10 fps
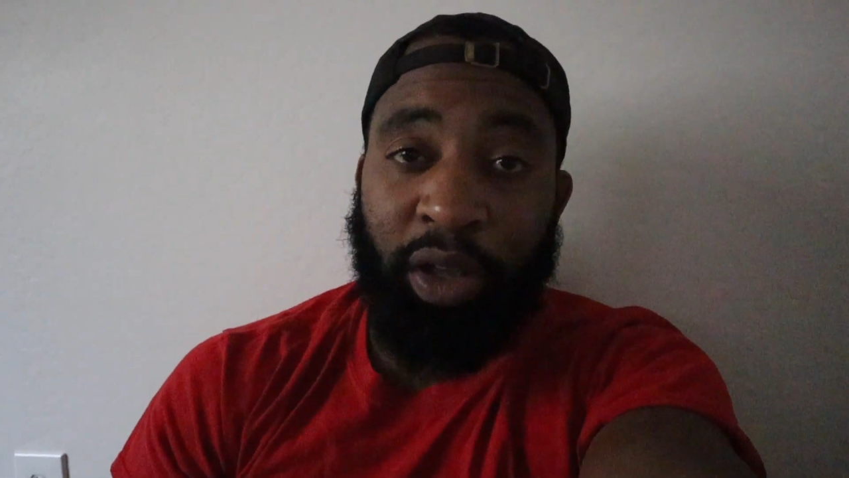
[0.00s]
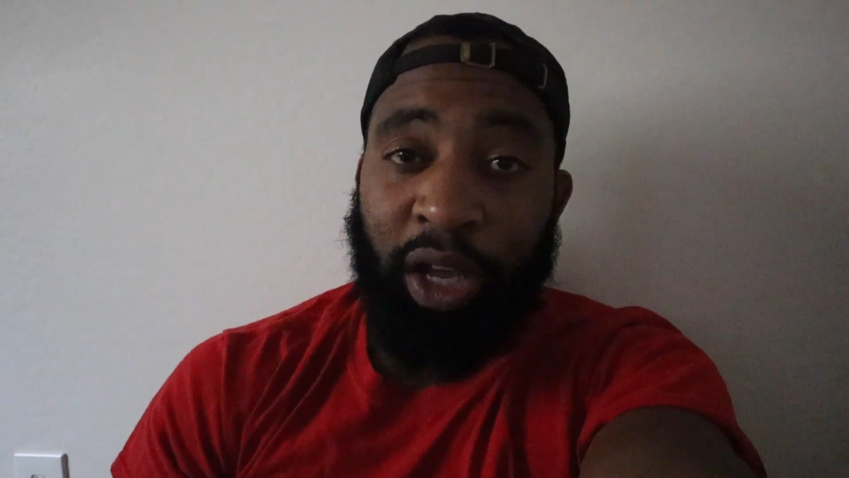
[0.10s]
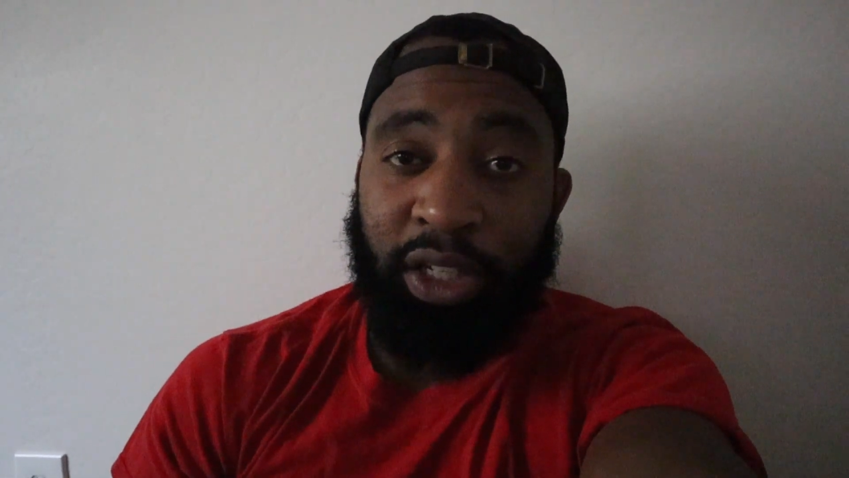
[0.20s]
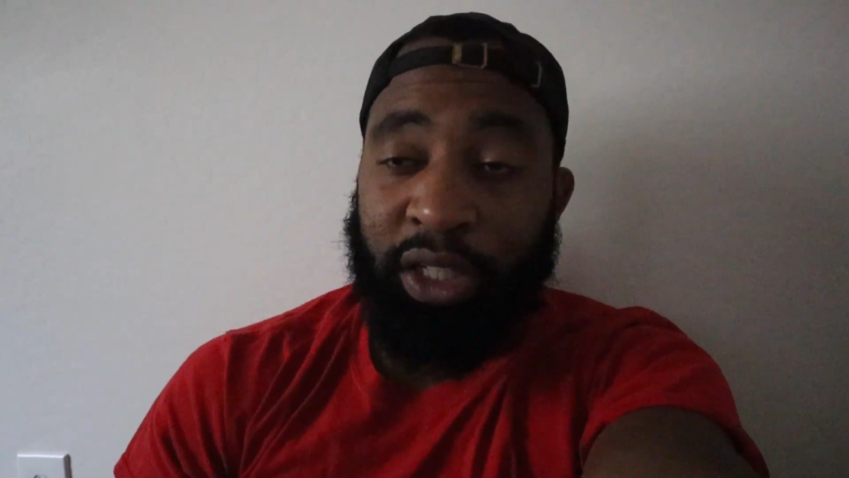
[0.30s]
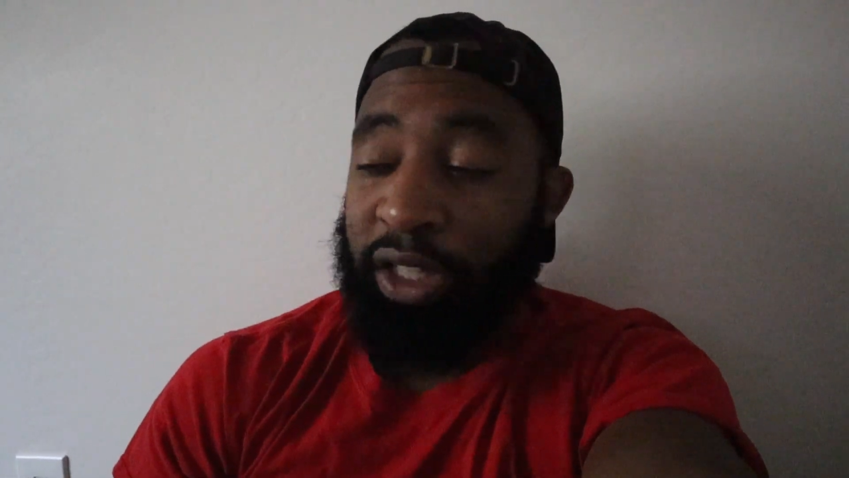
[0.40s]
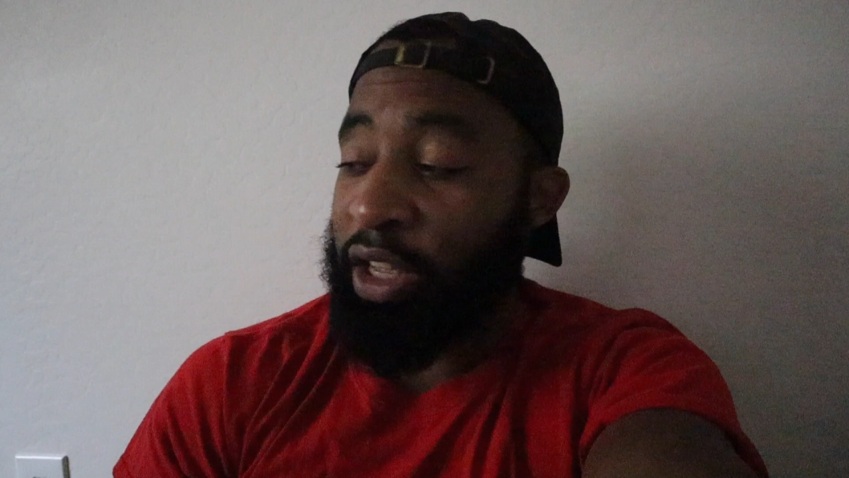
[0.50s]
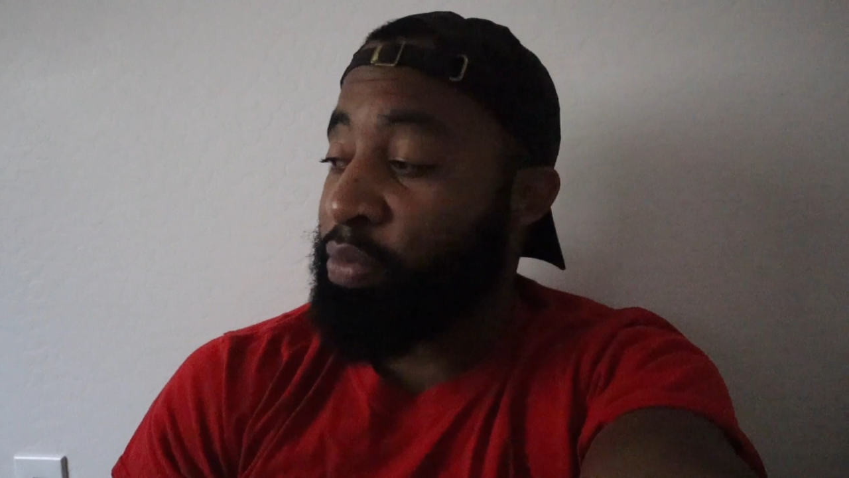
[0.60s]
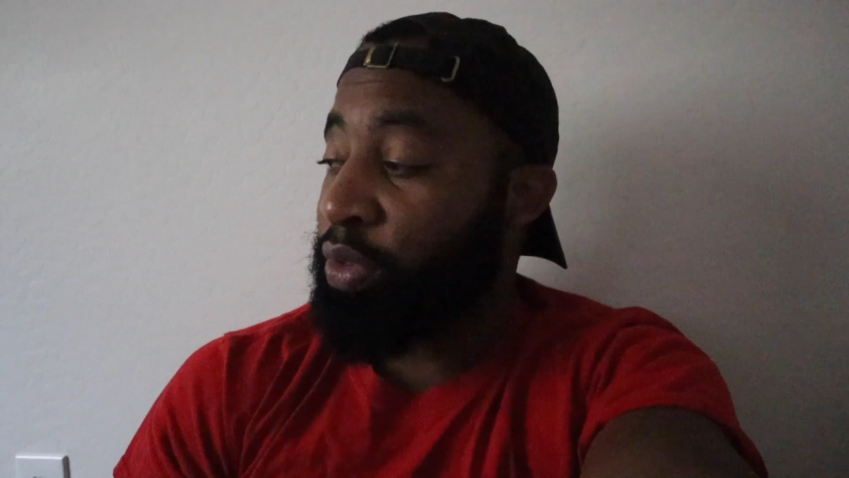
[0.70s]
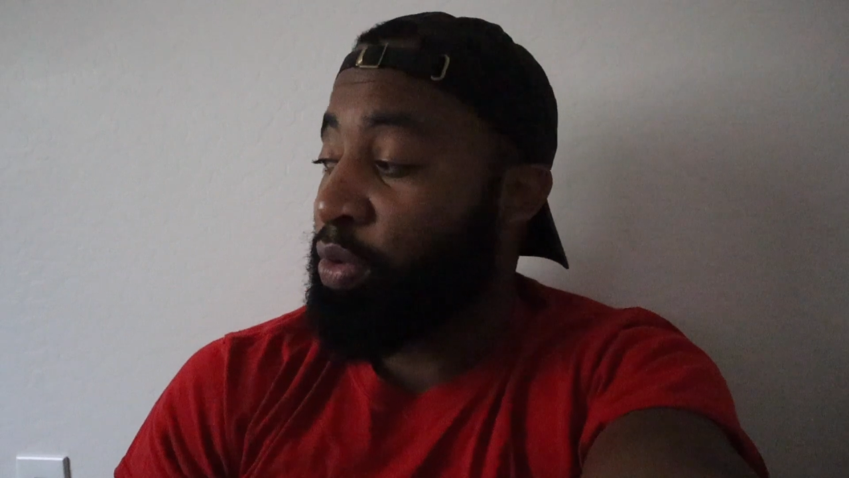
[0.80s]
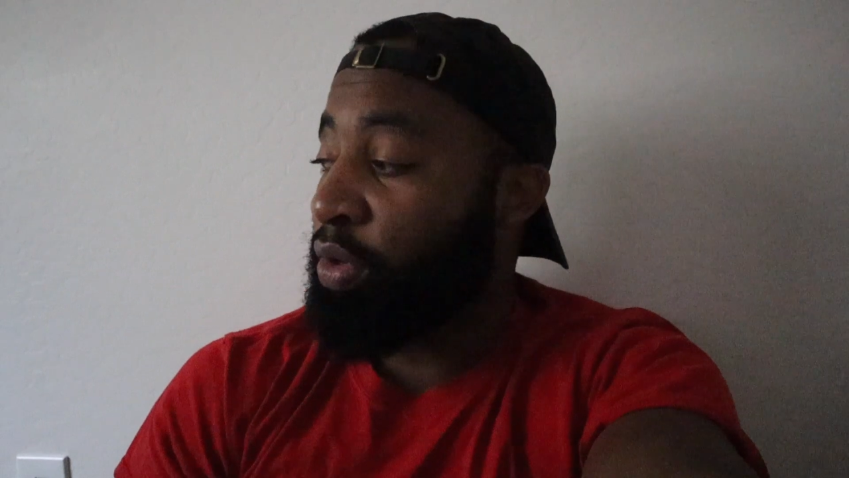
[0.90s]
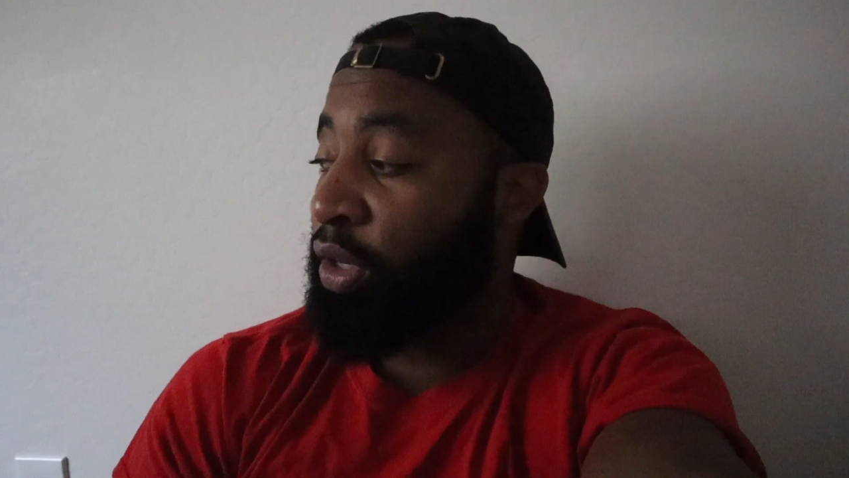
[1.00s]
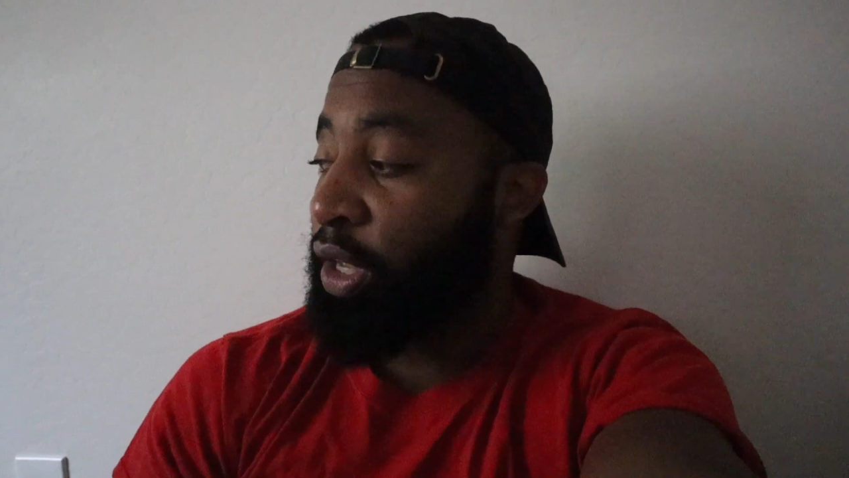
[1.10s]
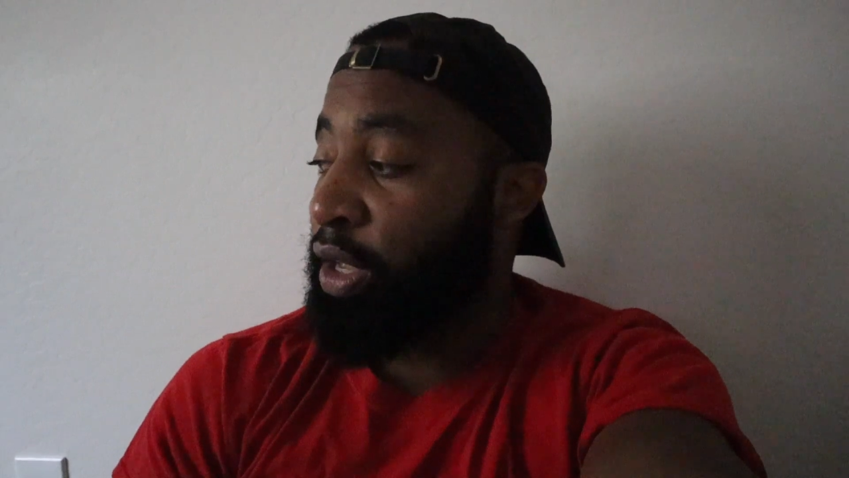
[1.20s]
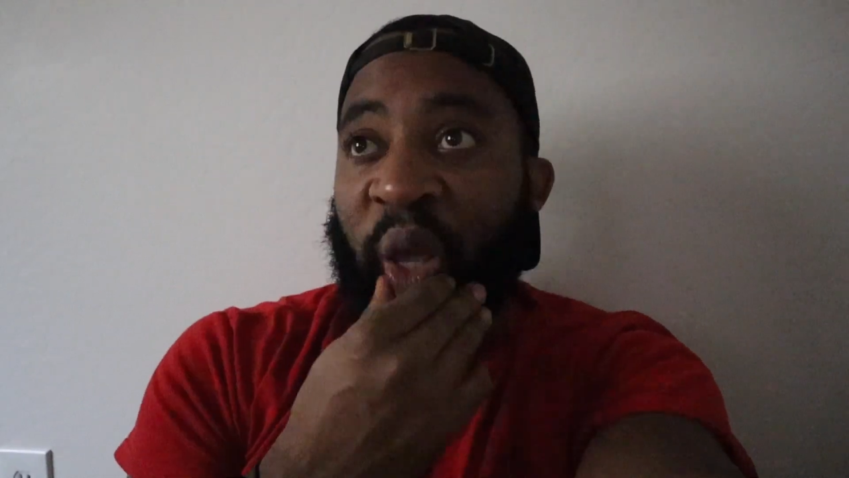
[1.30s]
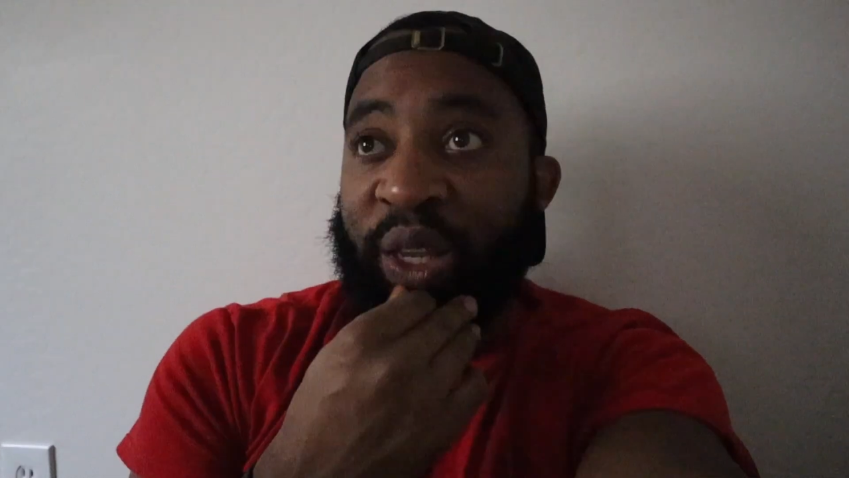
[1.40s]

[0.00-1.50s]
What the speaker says: I just slept through all that.